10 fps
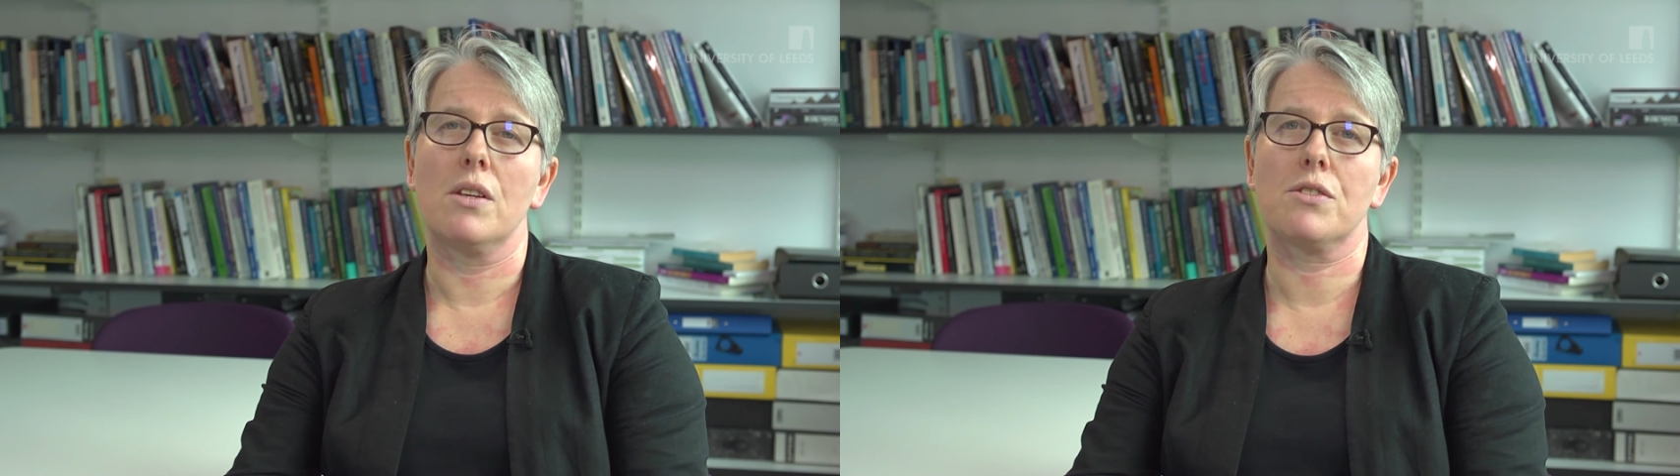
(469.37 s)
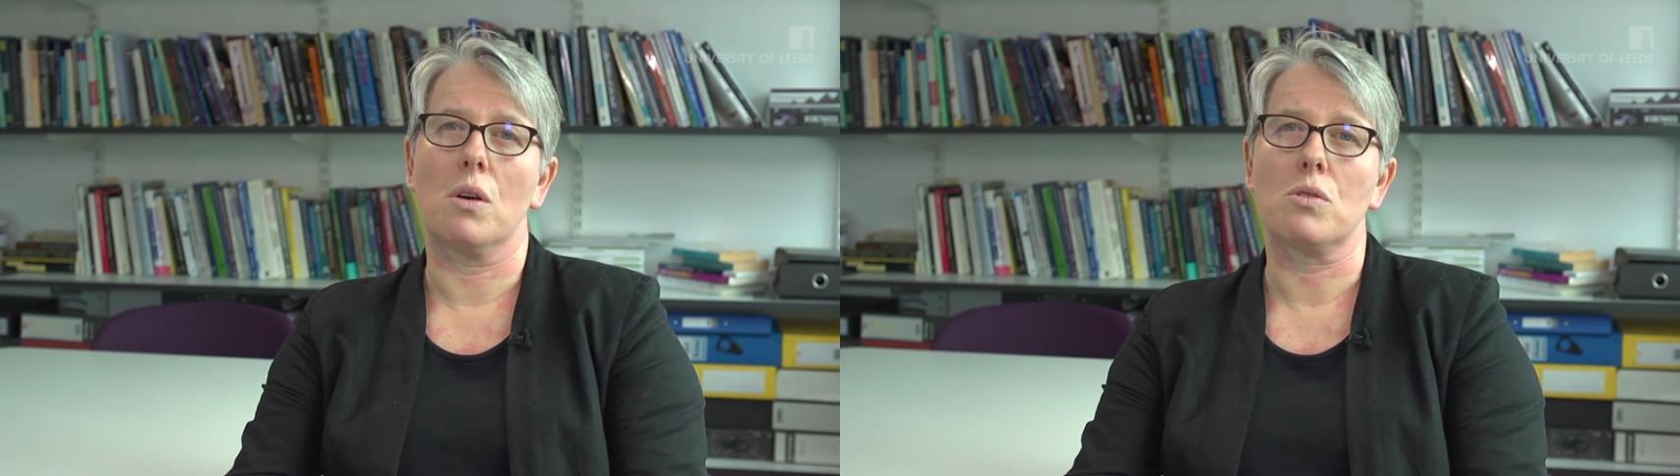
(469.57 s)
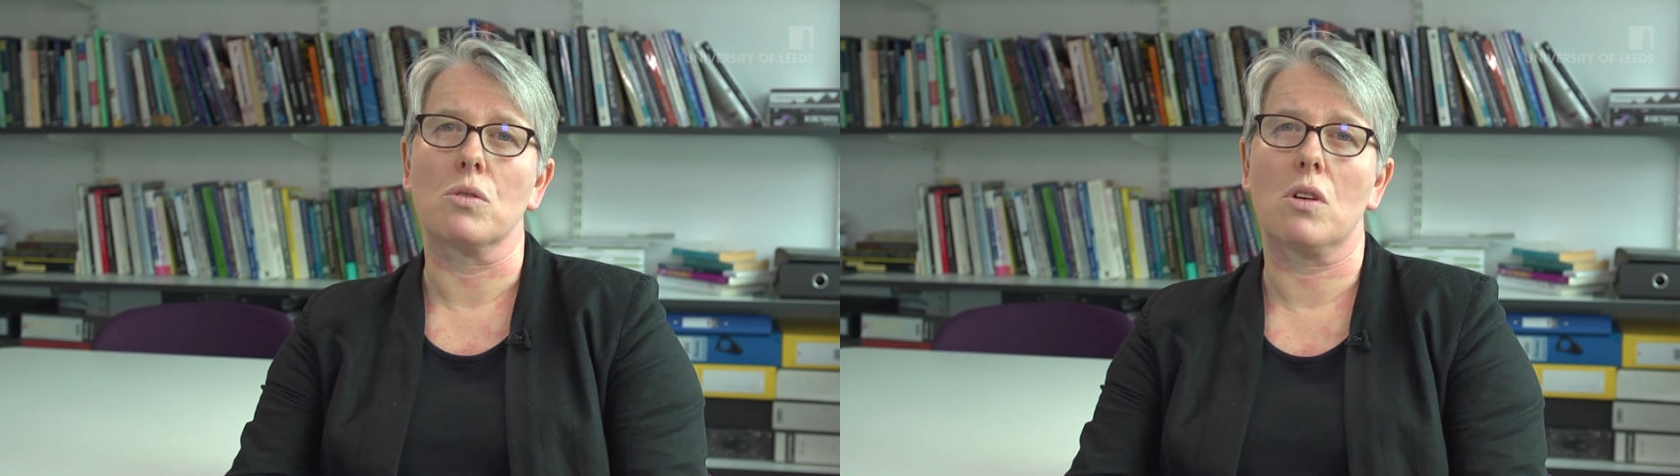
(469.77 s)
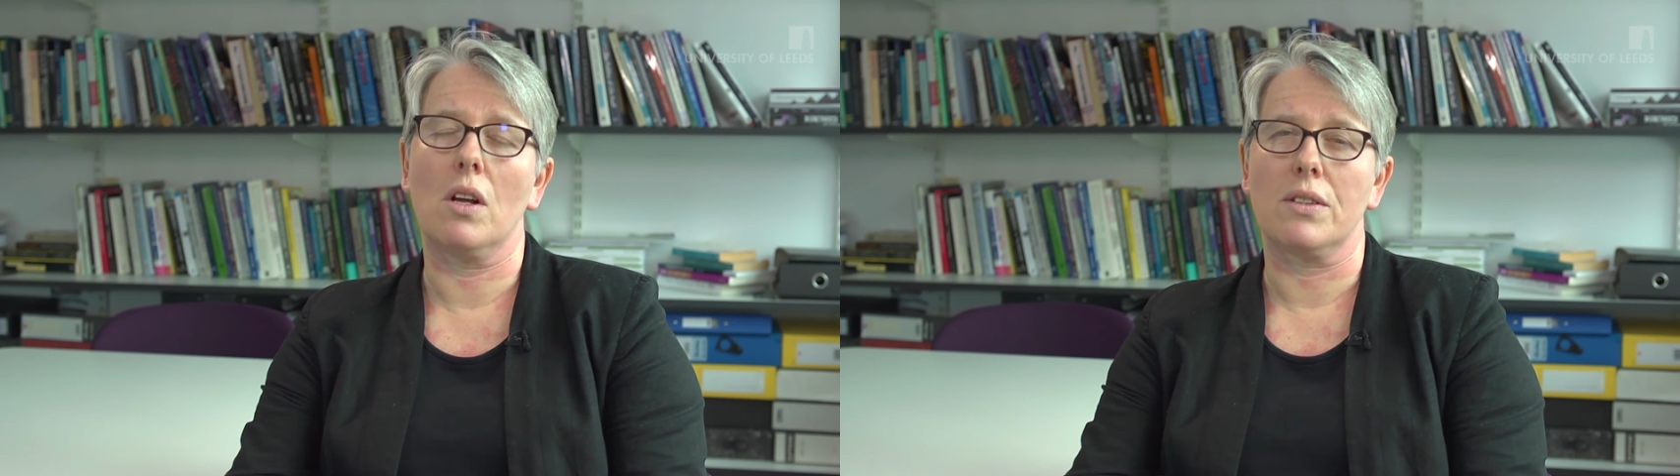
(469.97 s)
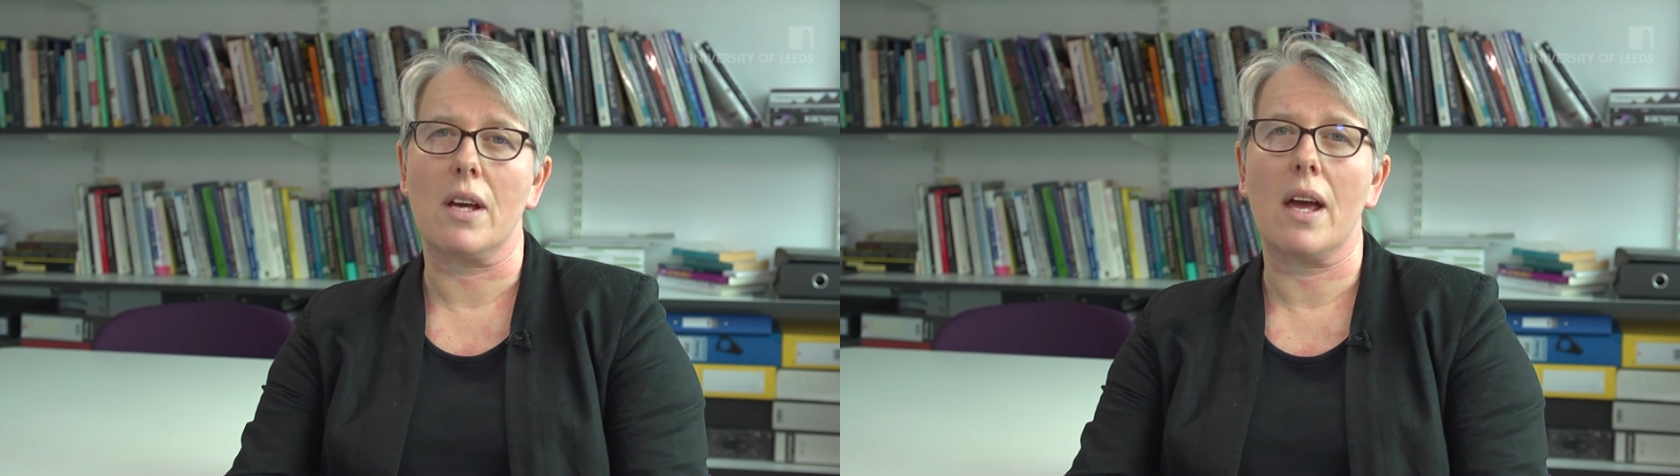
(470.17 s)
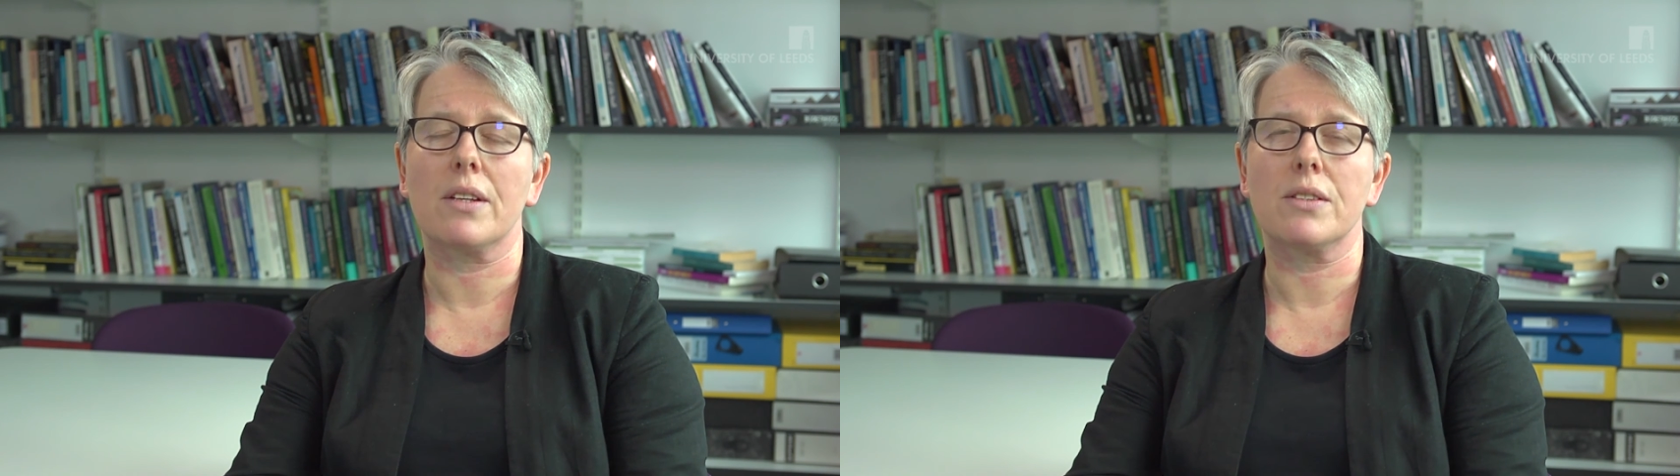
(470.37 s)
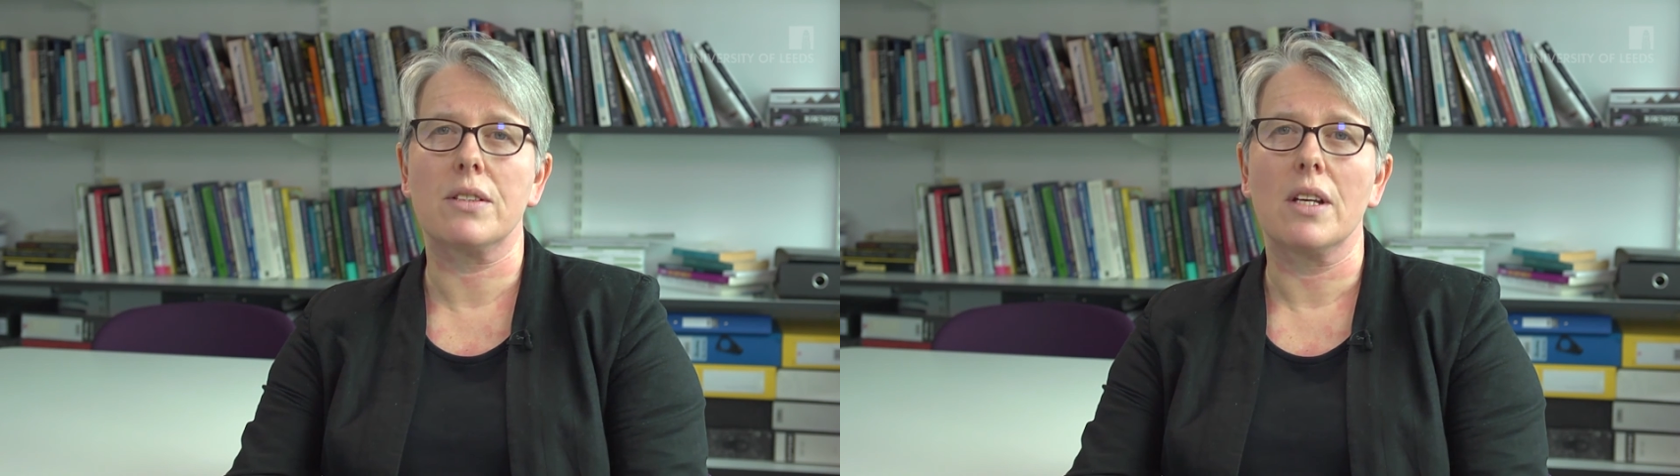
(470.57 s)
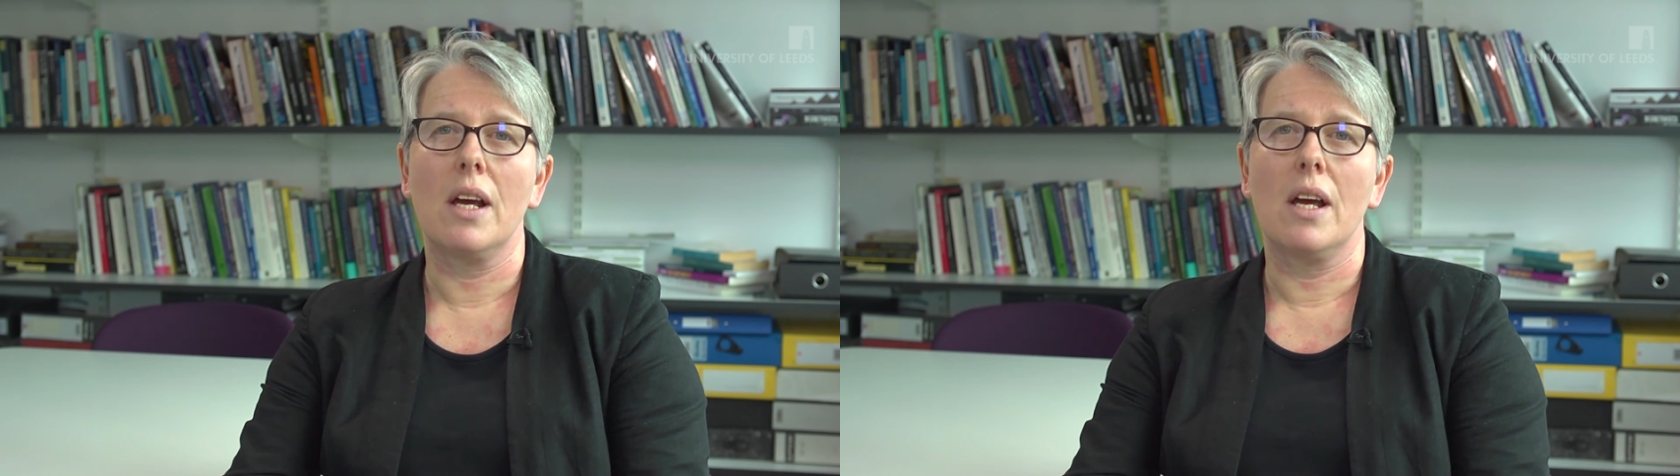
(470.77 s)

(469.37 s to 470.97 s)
social context.